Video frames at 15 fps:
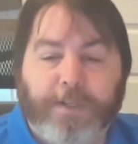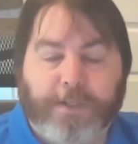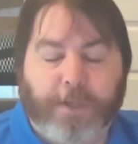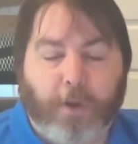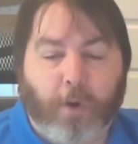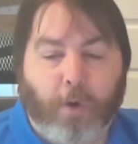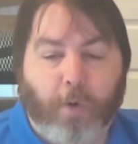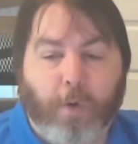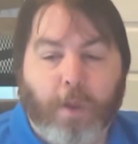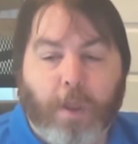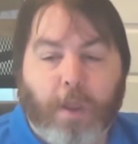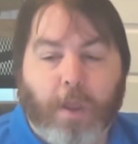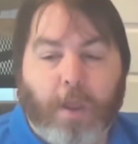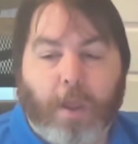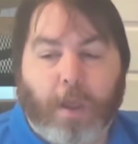So
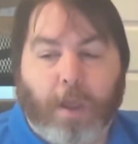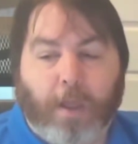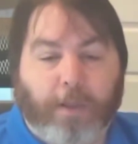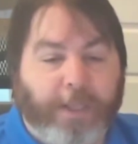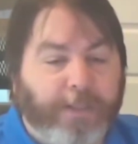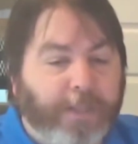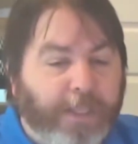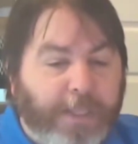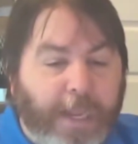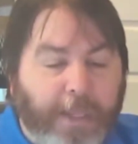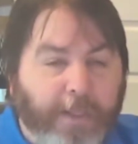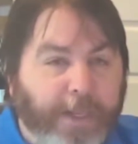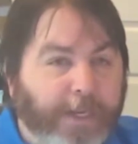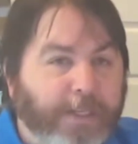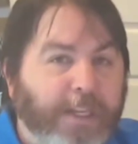like the
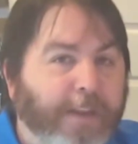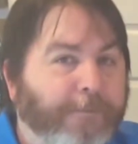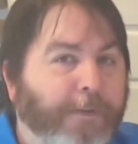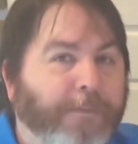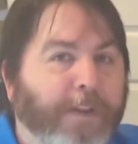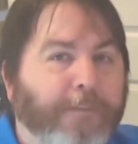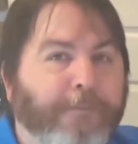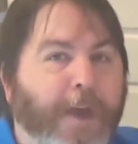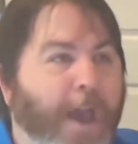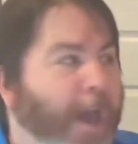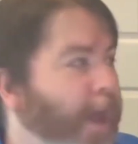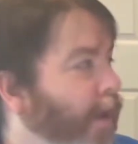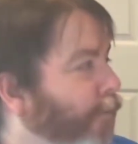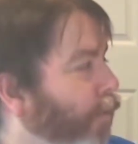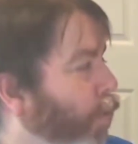Yealink T55 or